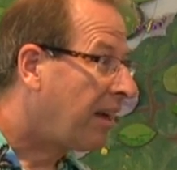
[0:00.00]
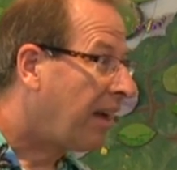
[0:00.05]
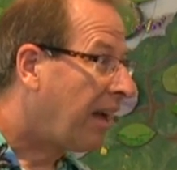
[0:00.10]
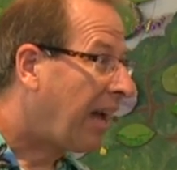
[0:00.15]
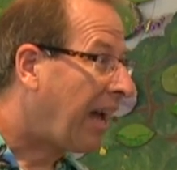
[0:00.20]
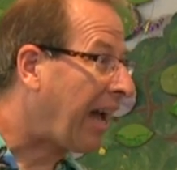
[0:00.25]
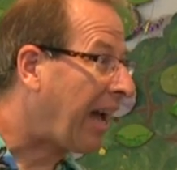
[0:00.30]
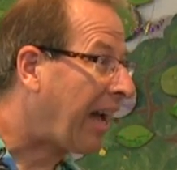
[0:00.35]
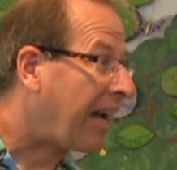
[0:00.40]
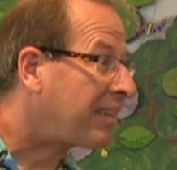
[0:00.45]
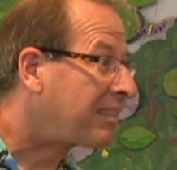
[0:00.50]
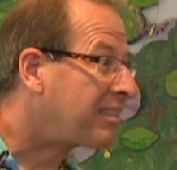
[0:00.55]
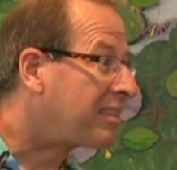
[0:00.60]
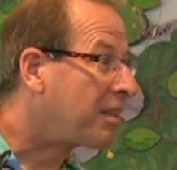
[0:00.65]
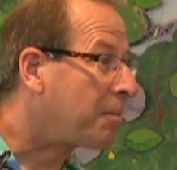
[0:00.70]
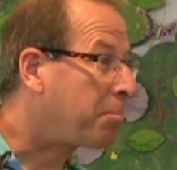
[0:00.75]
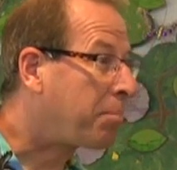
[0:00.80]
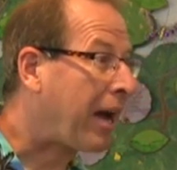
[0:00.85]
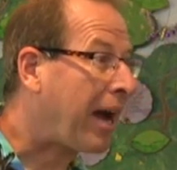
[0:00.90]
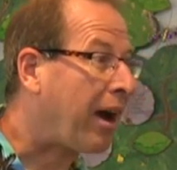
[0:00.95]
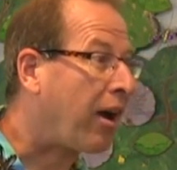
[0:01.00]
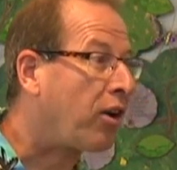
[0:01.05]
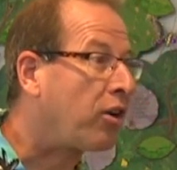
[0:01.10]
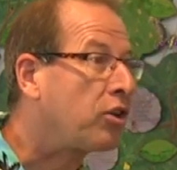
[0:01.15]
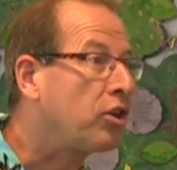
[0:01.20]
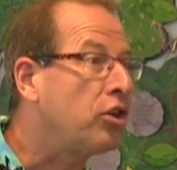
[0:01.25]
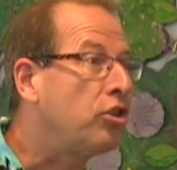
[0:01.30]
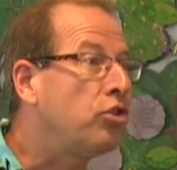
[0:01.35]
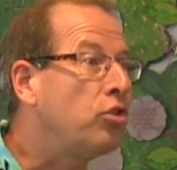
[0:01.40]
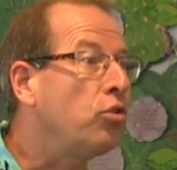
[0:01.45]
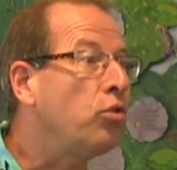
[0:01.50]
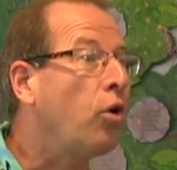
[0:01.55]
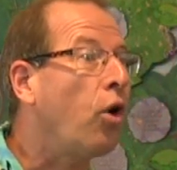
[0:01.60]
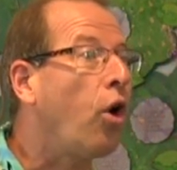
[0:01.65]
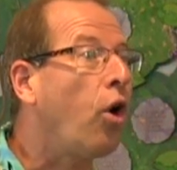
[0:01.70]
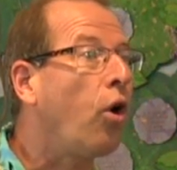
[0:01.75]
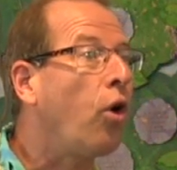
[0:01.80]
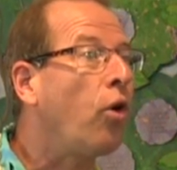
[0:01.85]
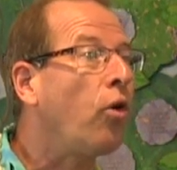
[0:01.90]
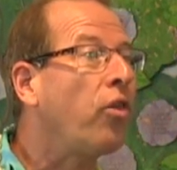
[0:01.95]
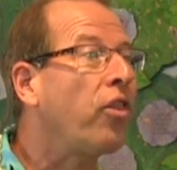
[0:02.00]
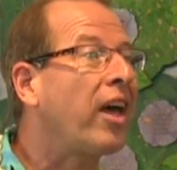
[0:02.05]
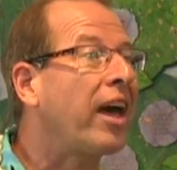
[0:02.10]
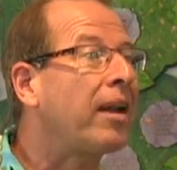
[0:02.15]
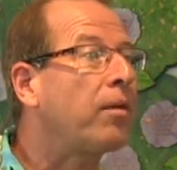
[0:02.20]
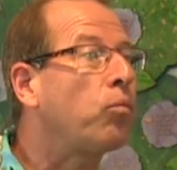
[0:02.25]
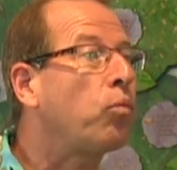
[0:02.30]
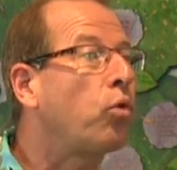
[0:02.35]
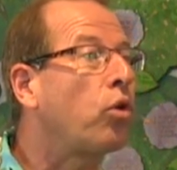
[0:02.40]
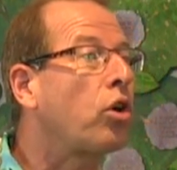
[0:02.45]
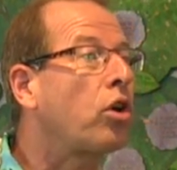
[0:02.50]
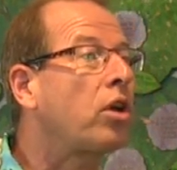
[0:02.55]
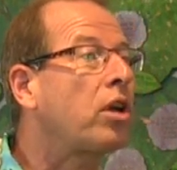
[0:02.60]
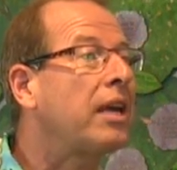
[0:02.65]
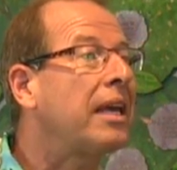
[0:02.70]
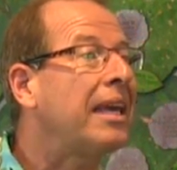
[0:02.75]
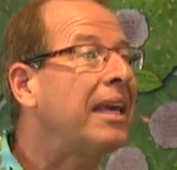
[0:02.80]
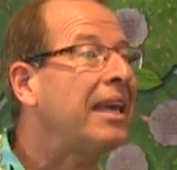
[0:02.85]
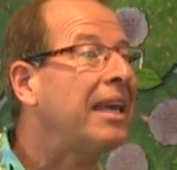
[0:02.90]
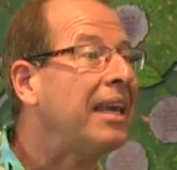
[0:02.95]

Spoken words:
has the power to do all that work